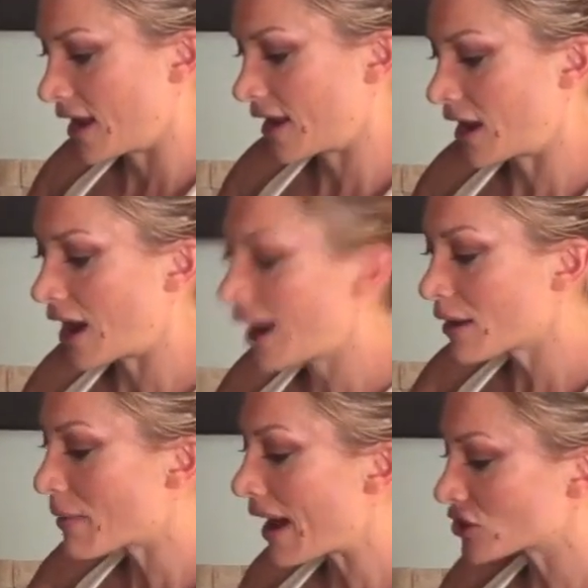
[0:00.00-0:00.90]
And
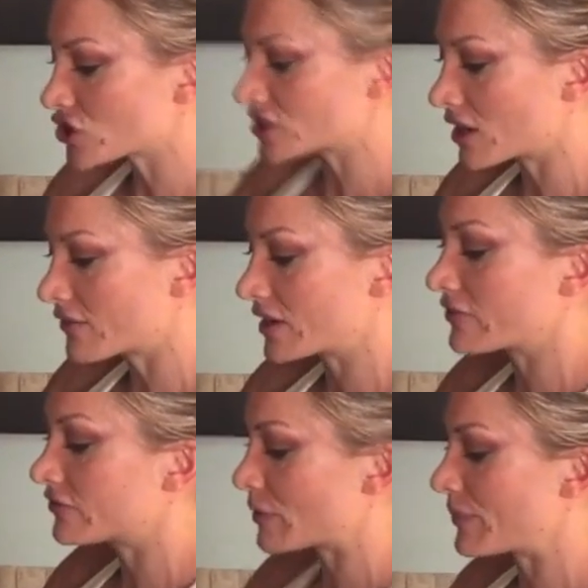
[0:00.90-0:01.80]
I'm actually not even
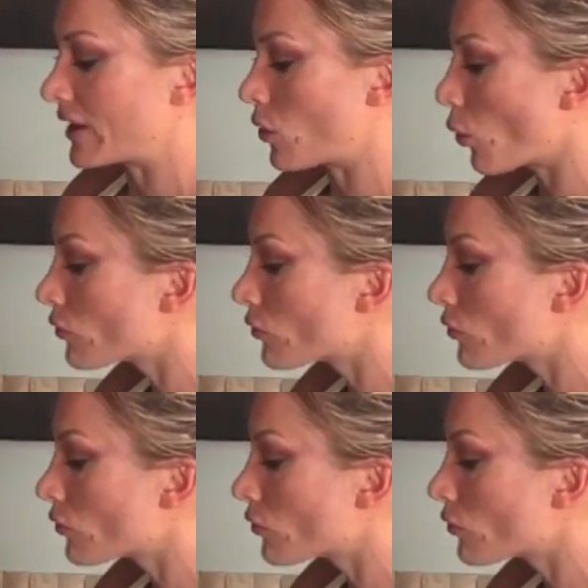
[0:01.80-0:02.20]
gonna flip that